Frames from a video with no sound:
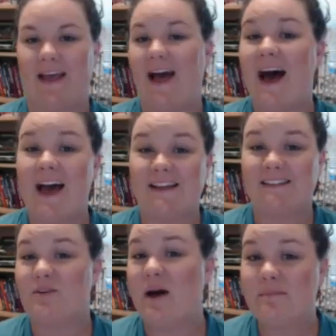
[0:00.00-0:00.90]
Hi,
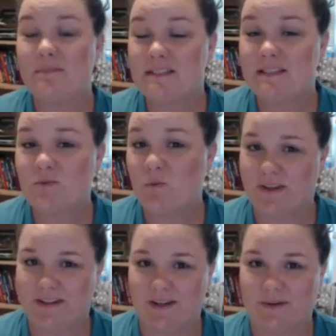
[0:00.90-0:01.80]
so I'm Mrs.
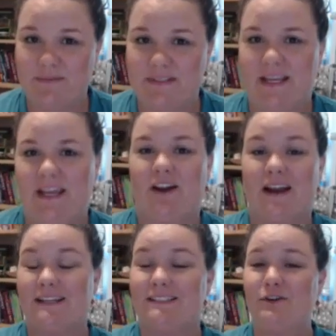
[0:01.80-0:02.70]
Williams here at
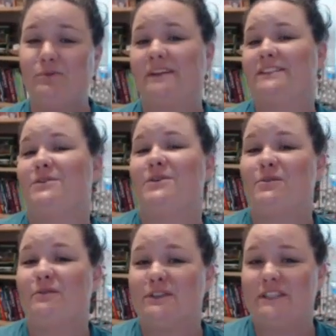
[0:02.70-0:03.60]
Eastern New Mexico
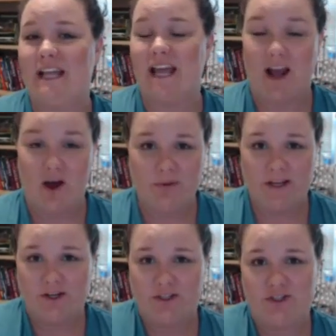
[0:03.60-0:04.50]
University, and I'll be
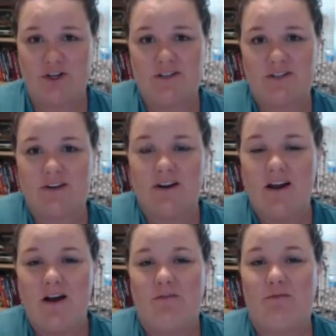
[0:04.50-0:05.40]
your instructor
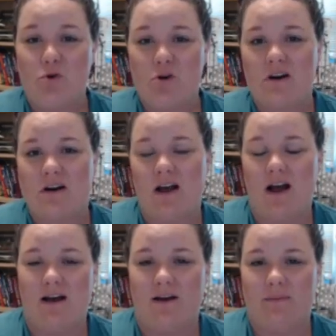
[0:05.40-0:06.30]
for
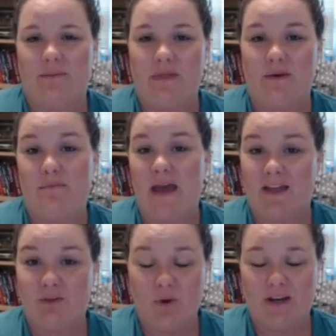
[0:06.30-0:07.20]
the
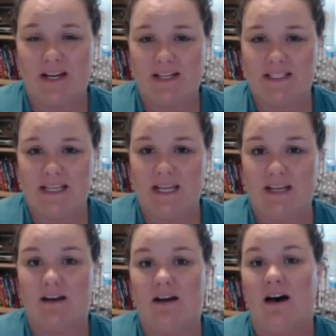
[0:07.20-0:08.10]
Math
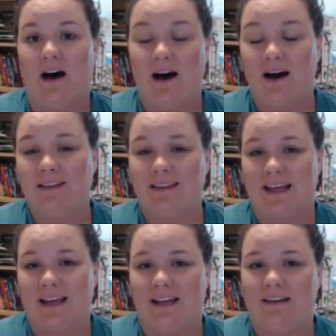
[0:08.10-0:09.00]
119
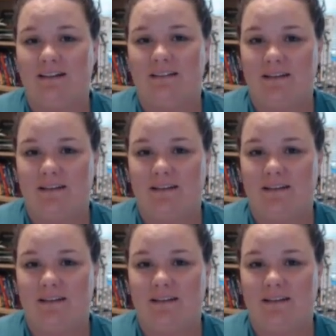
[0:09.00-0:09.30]
online